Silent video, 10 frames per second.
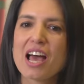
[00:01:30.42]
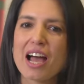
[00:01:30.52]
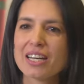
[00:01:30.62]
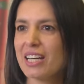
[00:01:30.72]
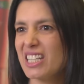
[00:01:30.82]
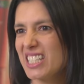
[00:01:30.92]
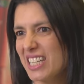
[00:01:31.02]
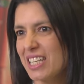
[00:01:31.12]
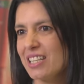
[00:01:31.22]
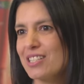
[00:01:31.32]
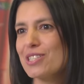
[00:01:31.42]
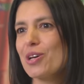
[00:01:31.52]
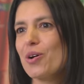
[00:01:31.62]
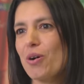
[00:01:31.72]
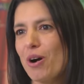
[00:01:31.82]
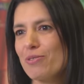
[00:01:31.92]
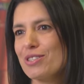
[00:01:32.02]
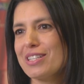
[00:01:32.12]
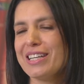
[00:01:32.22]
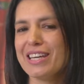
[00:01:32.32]
and in IT. So
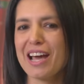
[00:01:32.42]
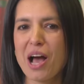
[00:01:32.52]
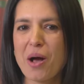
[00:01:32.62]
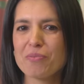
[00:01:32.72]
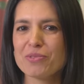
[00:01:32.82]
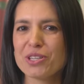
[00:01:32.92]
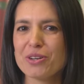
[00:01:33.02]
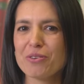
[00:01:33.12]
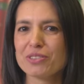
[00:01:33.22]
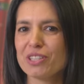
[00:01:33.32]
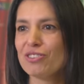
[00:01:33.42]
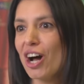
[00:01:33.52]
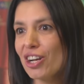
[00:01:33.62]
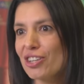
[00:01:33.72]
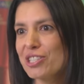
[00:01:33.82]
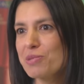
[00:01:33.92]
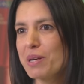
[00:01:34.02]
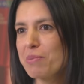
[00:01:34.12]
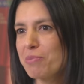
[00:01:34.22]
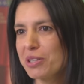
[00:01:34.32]
obviously, um, you know, technology is
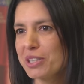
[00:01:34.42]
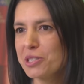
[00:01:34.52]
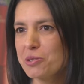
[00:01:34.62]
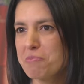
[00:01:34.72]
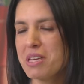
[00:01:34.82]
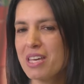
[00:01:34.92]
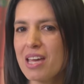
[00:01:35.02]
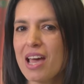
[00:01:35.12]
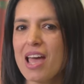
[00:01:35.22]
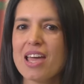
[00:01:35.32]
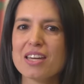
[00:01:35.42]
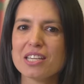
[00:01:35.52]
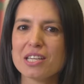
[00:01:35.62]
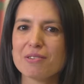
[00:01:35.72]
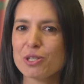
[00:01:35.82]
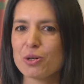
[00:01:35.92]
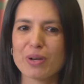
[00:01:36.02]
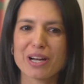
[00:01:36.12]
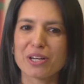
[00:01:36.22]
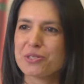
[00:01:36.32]
very important to me. And even though
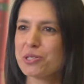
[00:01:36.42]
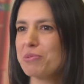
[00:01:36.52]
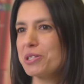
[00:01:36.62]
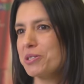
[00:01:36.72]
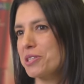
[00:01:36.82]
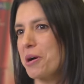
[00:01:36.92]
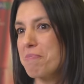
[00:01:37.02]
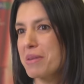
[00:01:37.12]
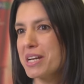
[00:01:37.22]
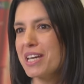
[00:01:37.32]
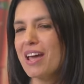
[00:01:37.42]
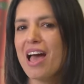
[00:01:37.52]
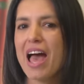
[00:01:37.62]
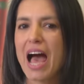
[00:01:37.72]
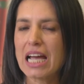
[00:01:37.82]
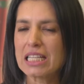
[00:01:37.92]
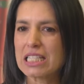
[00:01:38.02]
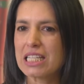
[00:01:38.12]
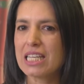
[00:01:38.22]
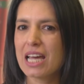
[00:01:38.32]
we're a consumer goods company,
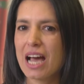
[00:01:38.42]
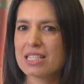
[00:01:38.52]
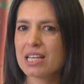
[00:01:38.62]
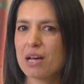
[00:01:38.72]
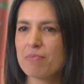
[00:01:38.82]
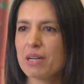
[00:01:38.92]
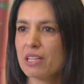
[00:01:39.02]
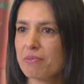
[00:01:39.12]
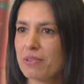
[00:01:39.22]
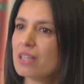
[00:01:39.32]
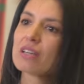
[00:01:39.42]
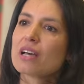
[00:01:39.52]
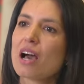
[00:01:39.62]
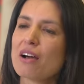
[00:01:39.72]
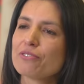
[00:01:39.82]
IT has a very big uh,